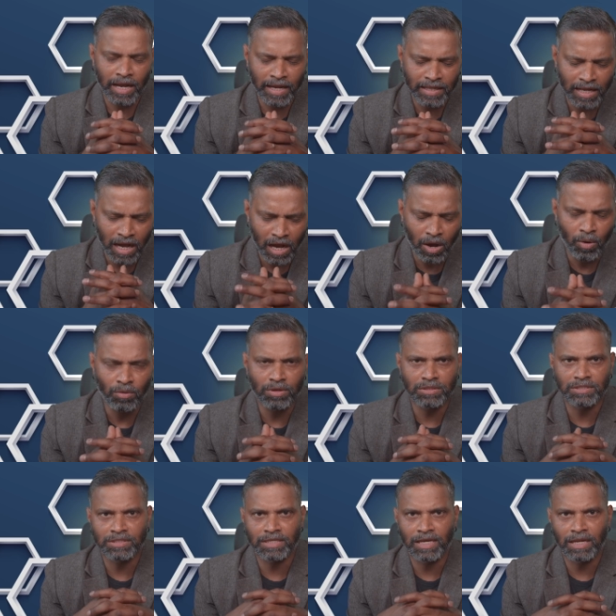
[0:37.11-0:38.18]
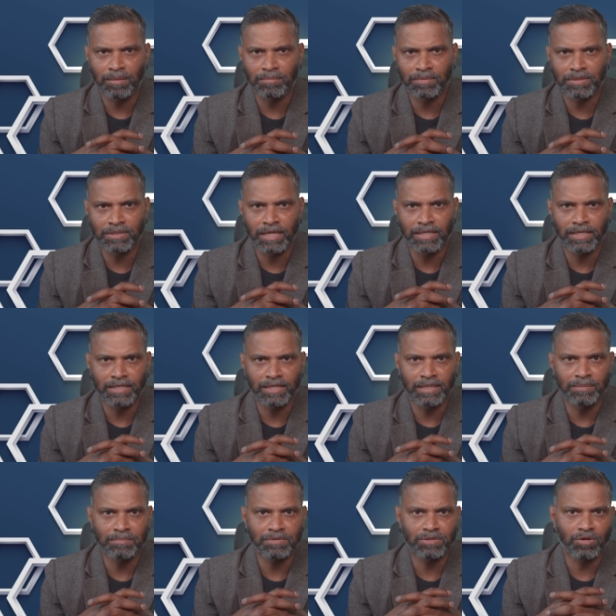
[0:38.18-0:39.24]
and how does it help data
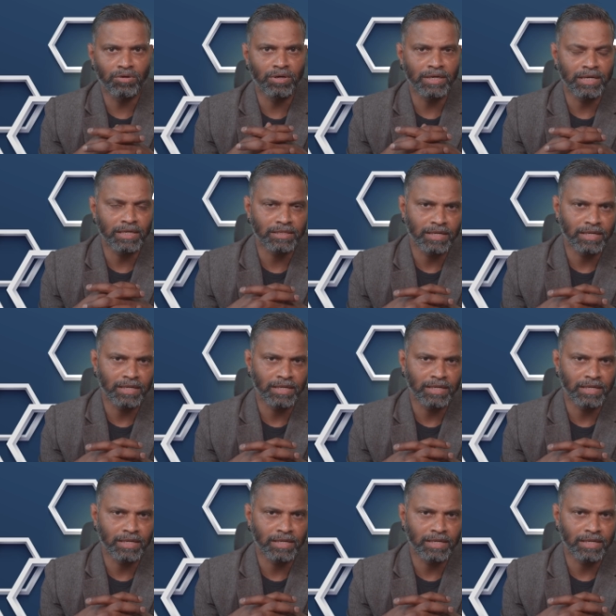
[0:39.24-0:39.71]
teams or data